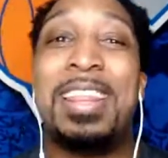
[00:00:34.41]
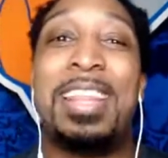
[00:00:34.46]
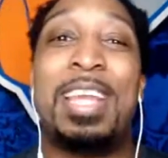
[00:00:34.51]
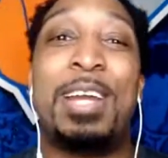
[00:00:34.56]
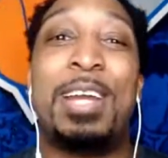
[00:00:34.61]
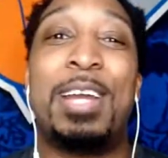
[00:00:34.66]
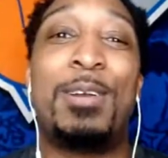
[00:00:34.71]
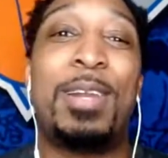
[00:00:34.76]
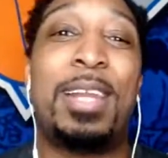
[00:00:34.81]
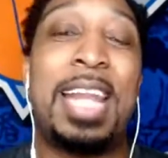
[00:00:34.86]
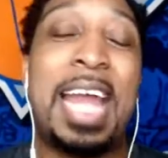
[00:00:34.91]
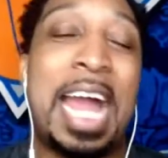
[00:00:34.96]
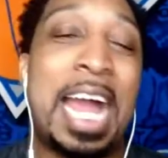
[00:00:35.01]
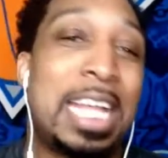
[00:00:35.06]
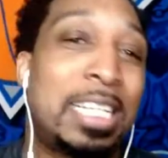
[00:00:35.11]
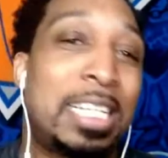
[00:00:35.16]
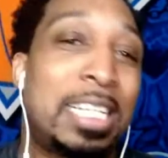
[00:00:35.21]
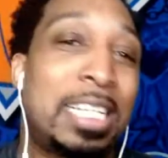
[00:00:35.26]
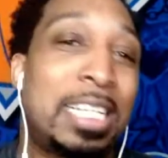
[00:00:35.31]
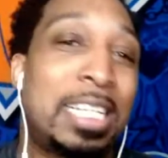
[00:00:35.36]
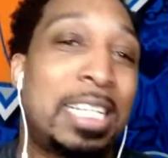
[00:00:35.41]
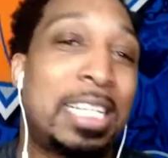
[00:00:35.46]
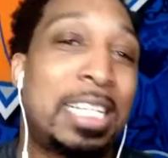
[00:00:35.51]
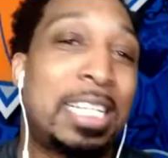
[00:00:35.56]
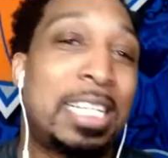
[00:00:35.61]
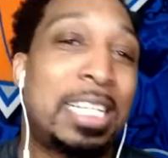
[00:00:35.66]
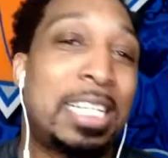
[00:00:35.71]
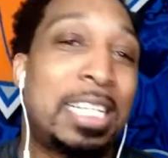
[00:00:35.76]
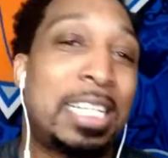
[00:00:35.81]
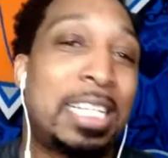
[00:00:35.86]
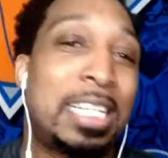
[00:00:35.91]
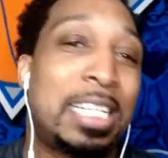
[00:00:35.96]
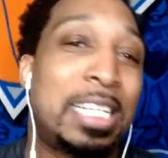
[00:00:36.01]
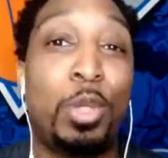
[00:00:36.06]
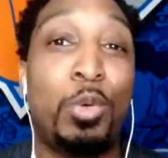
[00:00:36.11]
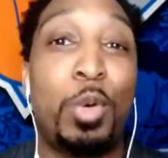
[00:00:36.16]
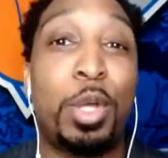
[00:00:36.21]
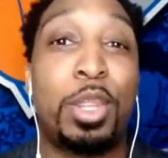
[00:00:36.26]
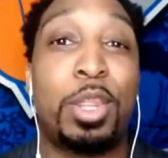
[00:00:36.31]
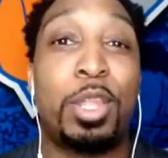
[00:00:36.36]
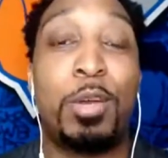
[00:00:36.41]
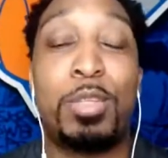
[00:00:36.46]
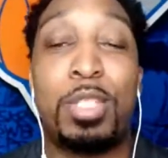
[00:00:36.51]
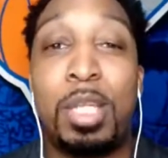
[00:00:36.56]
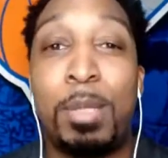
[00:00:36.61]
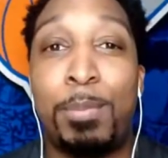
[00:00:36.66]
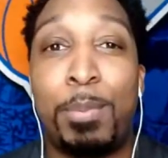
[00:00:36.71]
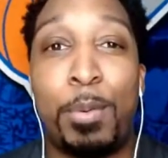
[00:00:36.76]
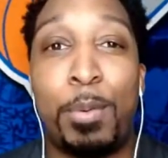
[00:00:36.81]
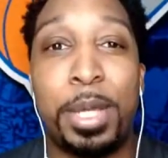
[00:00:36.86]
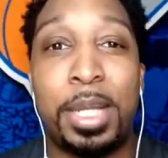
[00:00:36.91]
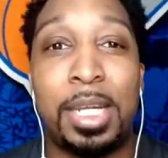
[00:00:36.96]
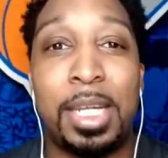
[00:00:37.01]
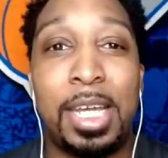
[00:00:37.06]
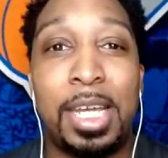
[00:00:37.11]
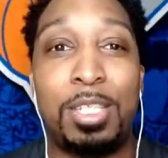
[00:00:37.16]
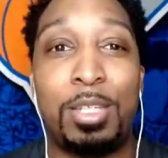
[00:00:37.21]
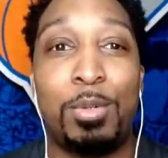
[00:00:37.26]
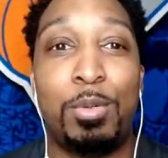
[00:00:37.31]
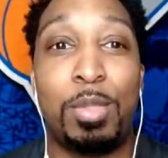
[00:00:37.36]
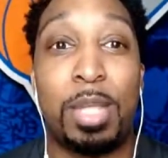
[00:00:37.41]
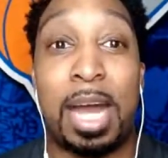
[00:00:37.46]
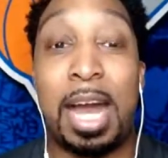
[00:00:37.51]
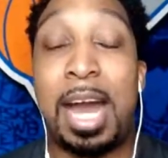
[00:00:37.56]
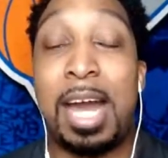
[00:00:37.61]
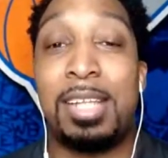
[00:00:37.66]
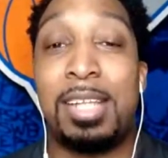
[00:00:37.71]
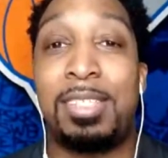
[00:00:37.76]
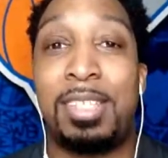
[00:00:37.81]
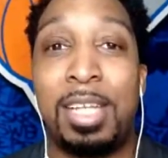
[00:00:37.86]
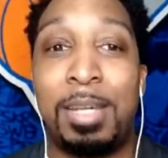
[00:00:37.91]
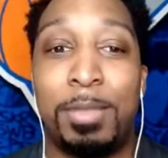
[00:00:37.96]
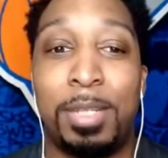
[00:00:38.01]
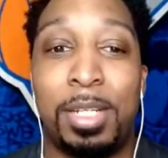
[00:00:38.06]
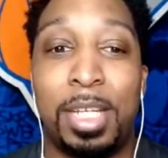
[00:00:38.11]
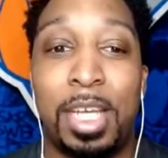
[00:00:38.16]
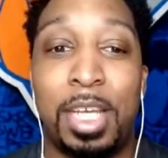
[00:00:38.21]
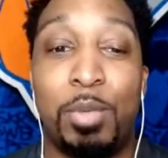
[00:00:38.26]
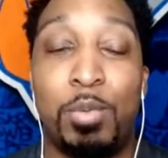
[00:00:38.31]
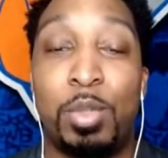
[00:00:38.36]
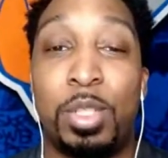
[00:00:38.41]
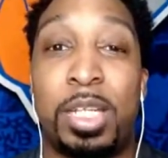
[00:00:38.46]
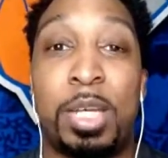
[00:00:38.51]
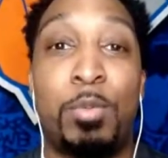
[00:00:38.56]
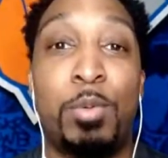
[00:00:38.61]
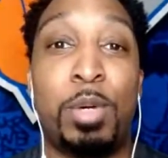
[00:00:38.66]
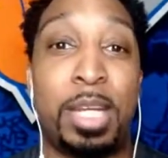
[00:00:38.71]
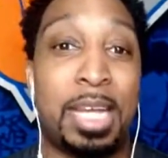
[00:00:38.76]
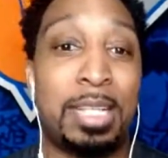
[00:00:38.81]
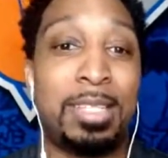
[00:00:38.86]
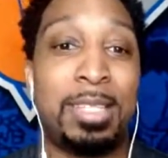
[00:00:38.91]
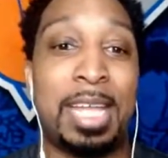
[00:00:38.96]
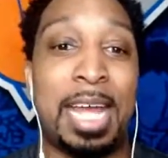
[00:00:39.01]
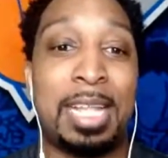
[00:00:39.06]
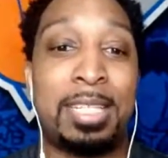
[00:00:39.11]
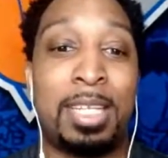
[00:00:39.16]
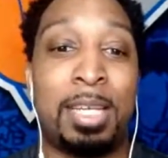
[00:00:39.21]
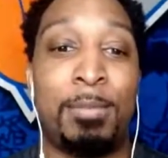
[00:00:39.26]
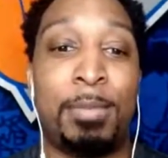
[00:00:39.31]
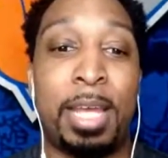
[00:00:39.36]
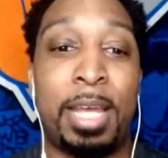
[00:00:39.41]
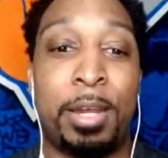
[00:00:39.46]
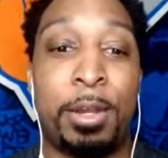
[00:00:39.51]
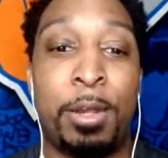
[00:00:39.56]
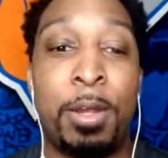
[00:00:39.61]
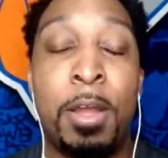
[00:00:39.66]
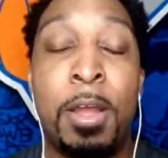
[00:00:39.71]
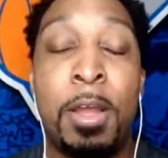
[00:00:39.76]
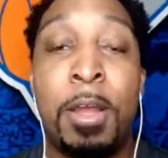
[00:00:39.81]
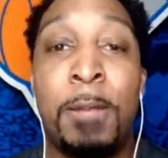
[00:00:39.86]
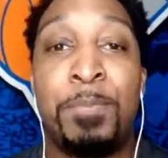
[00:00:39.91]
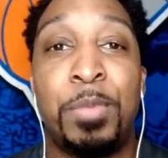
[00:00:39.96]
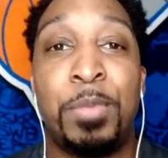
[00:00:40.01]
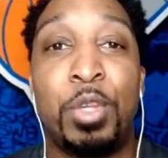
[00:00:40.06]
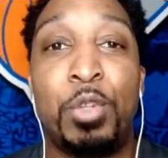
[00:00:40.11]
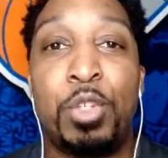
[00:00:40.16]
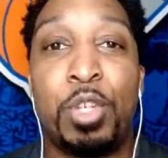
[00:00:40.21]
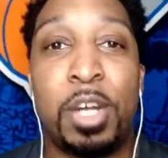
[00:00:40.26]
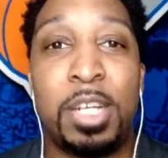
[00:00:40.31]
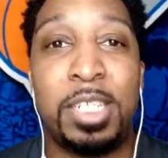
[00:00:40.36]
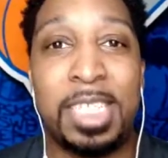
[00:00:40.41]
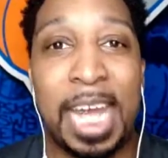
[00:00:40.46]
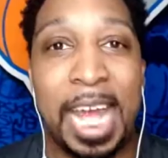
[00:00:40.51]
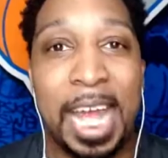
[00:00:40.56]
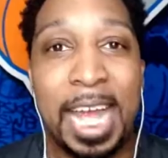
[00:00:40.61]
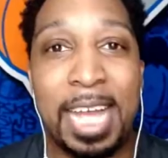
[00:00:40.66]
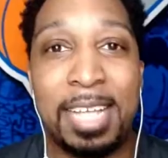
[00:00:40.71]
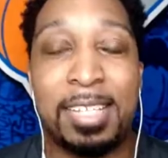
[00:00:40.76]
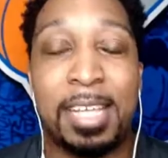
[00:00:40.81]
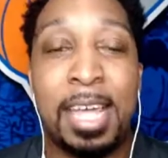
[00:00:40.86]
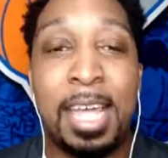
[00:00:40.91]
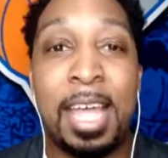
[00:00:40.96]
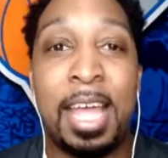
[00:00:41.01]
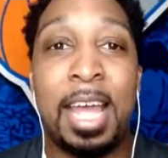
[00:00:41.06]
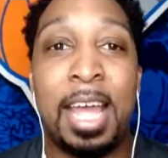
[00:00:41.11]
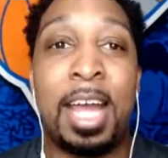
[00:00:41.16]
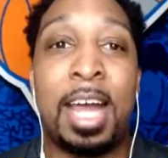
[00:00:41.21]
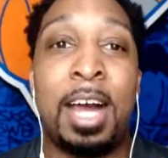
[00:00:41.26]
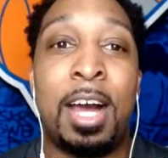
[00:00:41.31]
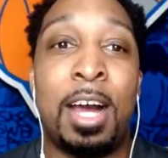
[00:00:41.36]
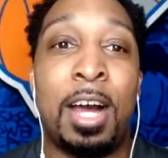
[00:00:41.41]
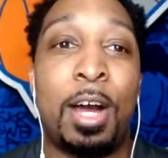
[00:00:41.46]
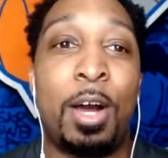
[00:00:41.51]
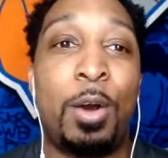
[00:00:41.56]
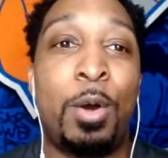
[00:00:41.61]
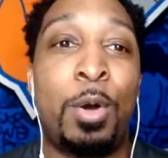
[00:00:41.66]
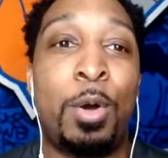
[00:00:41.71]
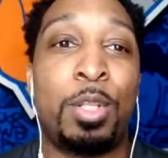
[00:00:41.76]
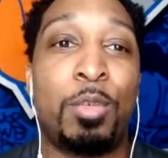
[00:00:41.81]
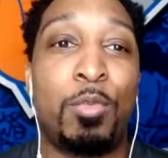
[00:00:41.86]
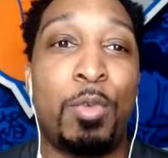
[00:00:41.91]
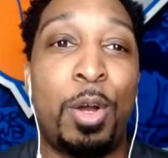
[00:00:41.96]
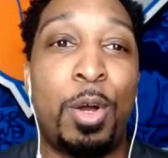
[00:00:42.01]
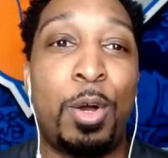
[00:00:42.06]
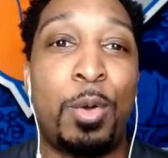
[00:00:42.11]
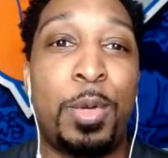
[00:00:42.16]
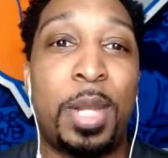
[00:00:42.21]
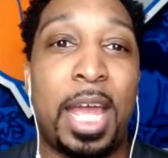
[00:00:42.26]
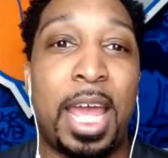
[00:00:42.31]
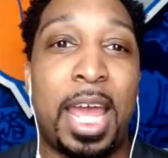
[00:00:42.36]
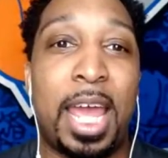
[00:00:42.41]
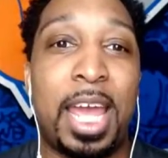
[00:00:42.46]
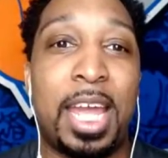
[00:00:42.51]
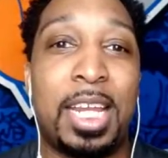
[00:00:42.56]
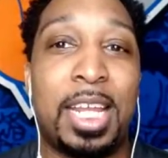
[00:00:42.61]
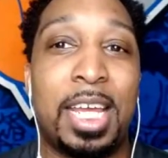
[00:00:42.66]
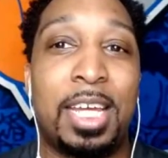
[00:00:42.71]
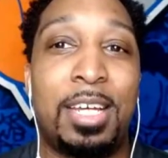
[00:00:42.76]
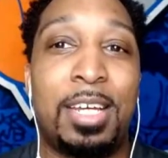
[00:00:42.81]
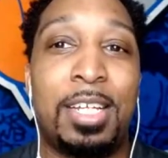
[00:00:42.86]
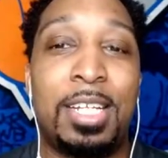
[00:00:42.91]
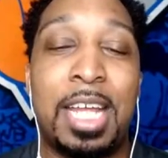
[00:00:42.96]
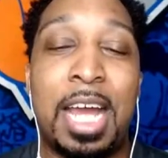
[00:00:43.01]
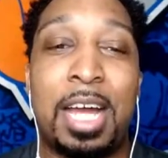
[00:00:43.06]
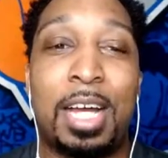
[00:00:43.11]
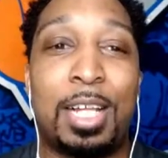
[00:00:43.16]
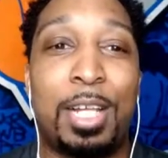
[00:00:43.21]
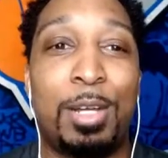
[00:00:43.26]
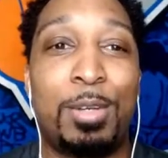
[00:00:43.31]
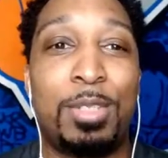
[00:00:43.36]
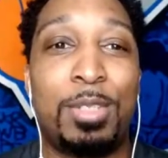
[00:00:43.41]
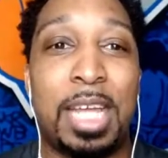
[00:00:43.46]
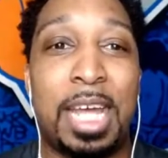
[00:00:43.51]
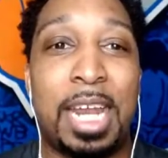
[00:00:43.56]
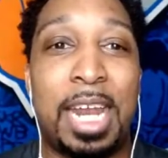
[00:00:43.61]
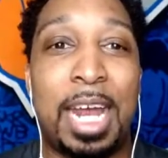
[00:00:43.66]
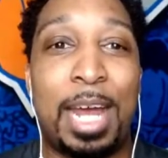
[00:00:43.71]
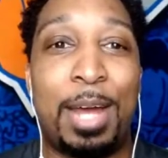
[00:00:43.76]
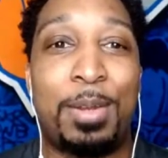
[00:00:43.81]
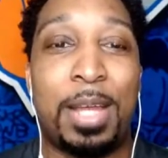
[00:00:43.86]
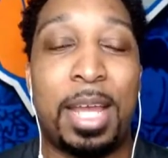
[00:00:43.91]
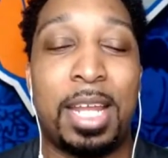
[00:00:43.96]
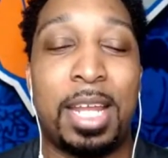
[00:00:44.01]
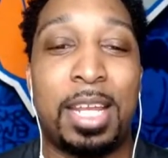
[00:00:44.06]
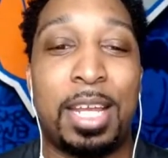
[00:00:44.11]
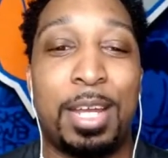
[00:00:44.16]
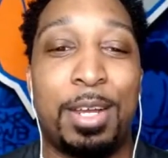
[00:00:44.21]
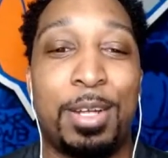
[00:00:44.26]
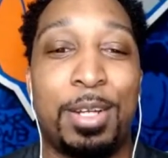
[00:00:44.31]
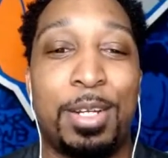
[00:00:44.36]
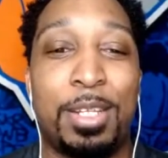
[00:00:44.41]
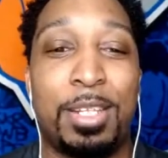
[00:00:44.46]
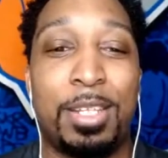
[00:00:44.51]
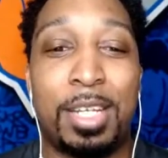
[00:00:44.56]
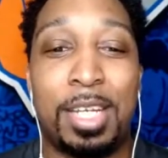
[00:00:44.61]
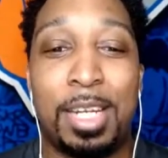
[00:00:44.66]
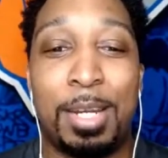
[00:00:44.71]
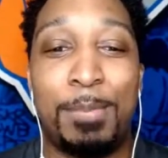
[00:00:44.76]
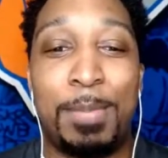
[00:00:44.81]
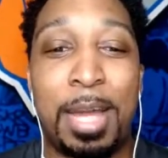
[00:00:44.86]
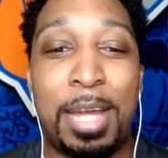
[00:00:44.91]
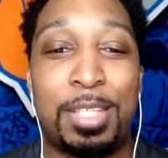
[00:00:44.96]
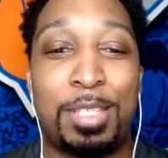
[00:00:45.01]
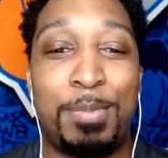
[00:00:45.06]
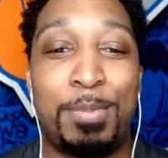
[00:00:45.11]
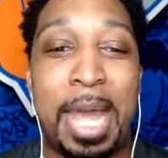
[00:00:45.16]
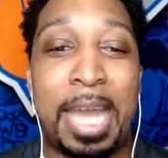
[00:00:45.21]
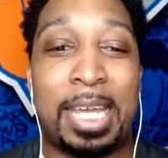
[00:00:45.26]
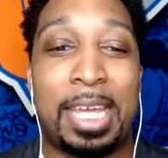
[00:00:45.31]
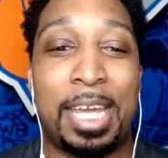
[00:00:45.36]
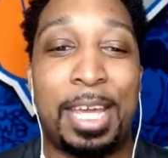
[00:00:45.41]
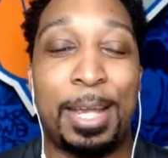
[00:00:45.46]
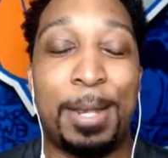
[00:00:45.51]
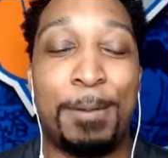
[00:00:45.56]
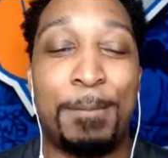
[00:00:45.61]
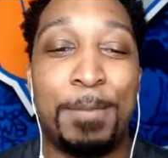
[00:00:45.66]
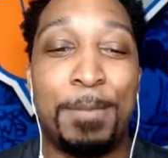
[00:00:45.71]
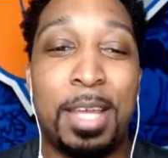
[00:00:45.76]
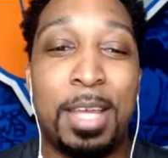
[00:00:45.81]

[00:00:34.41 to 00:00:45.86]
Their last game, they blew a 13-point lead to the hottest team in the league. We'll get to that team later, the Utah Jazz, on the road, and they could not close that out, and they're looking to bounce back here.